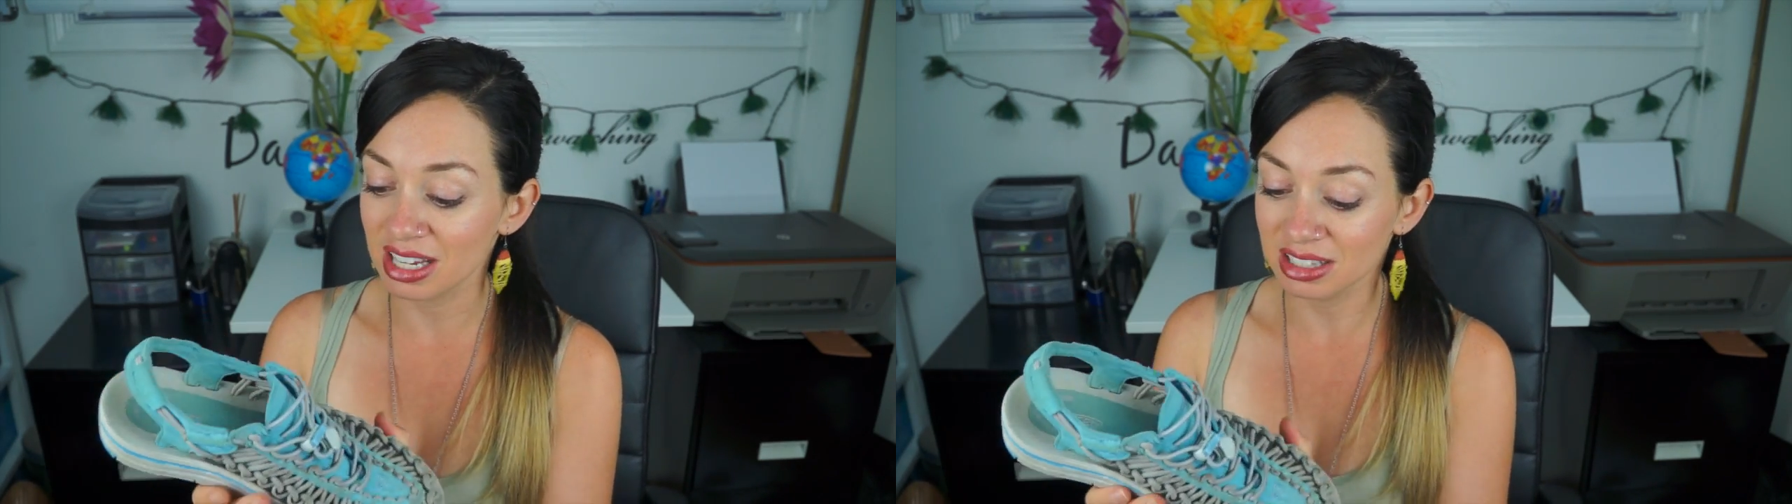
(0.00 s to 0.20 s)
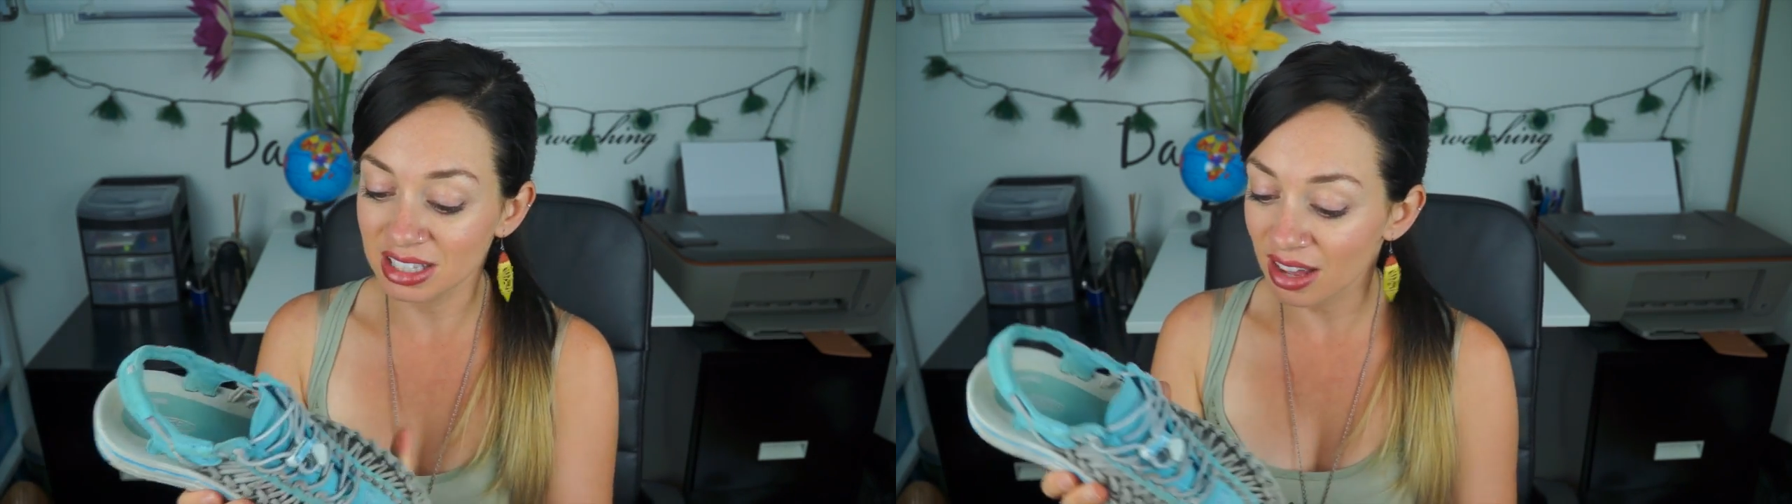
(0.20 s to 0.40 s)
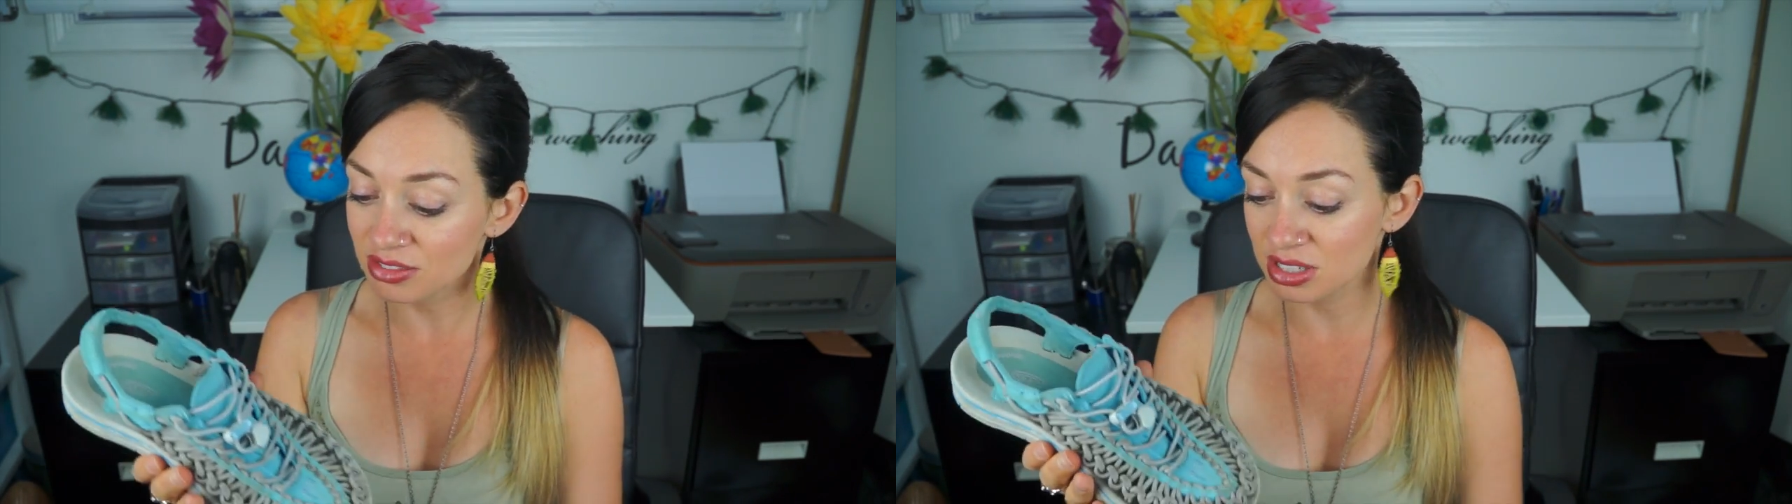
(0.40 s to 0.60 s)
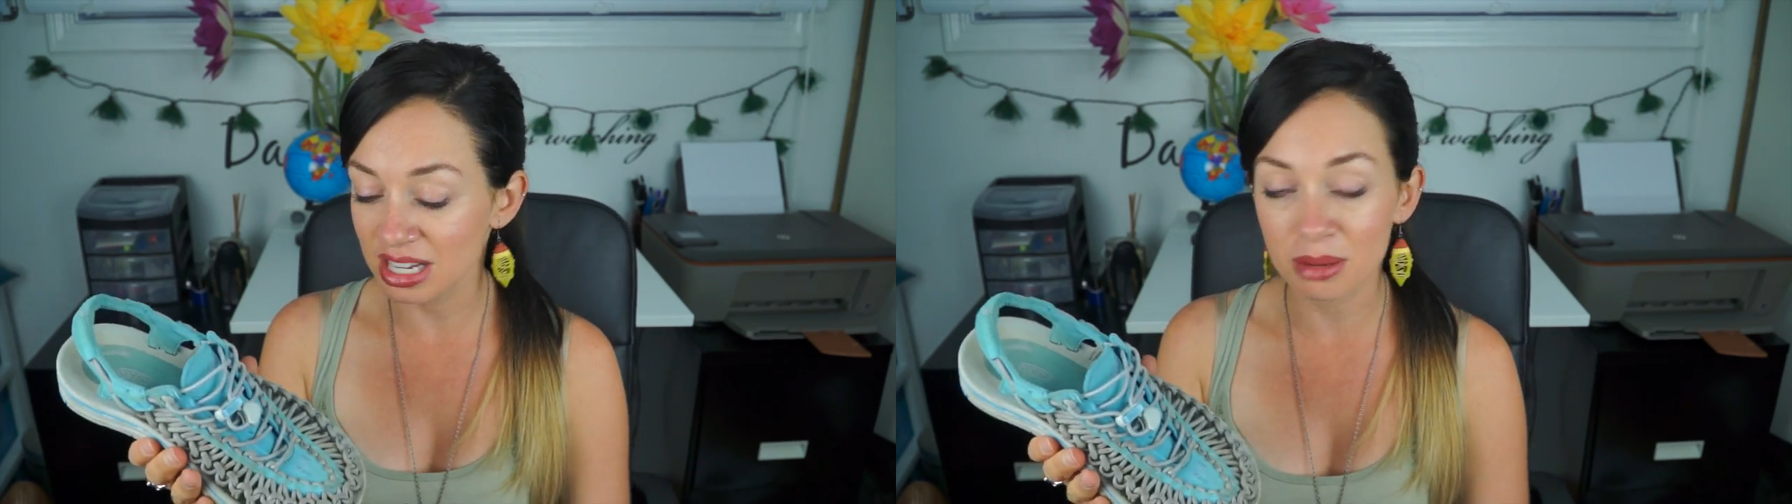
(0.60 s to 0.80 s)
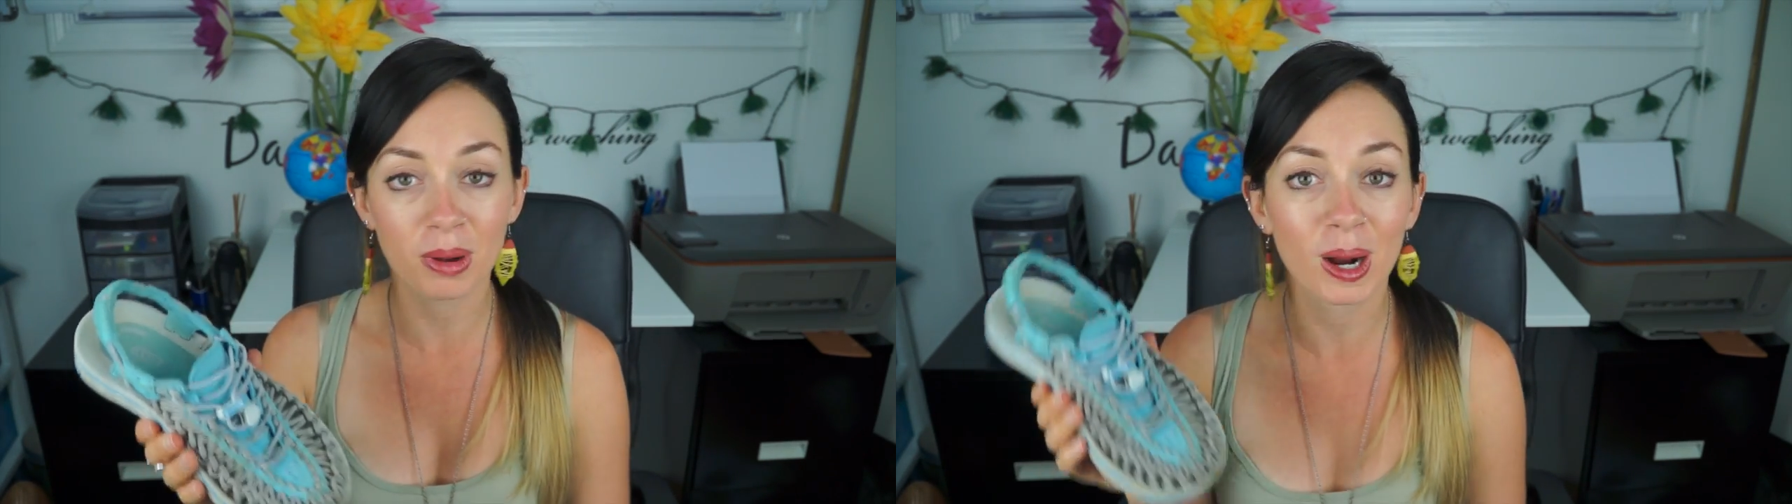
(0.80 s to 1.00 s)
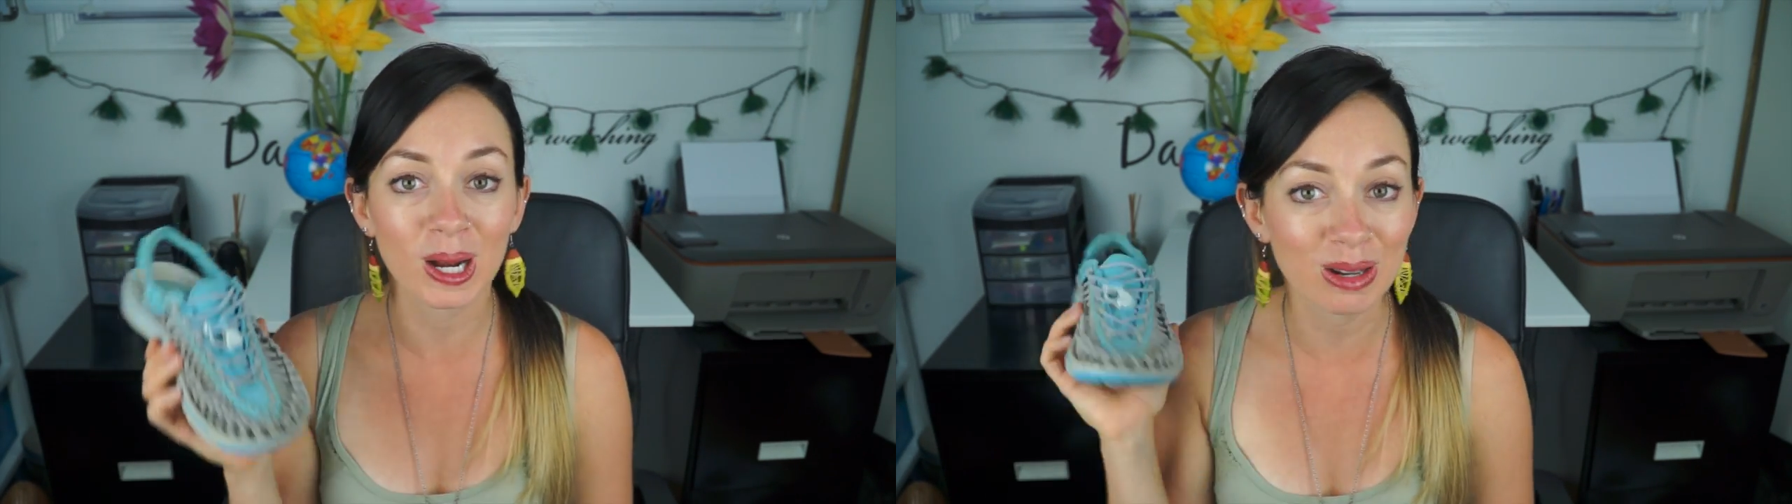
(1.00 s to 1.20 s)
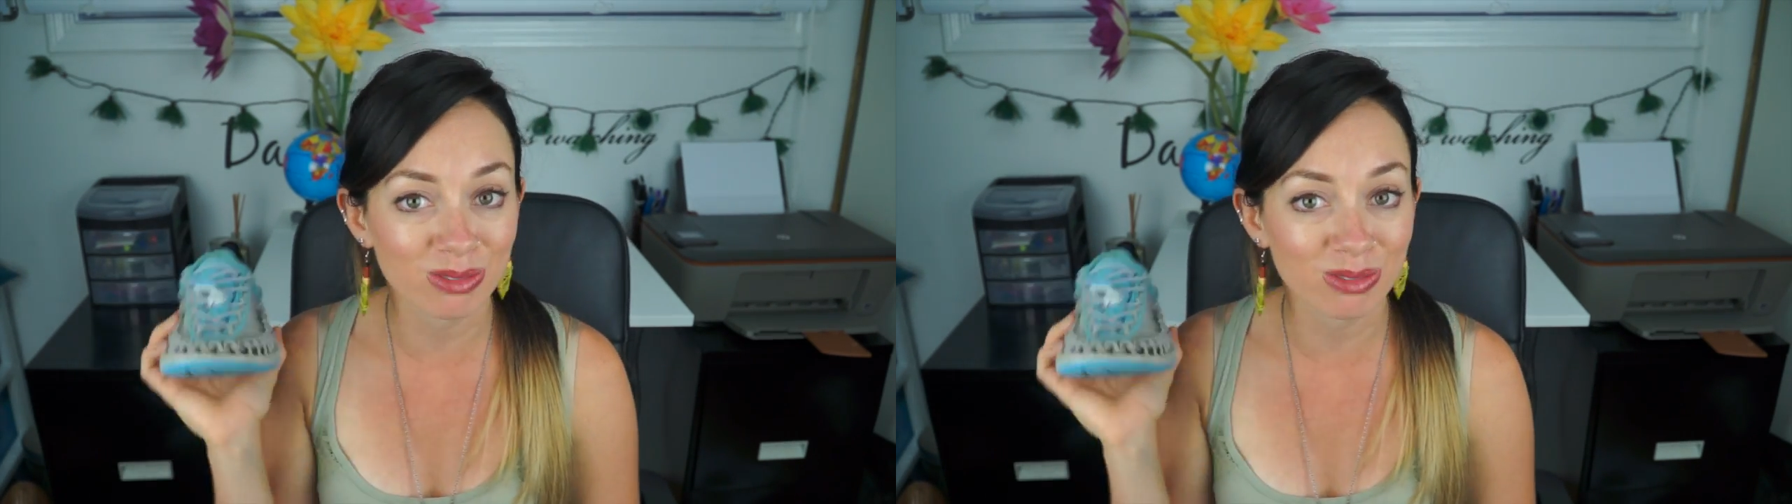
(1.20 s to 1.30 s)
I love to take part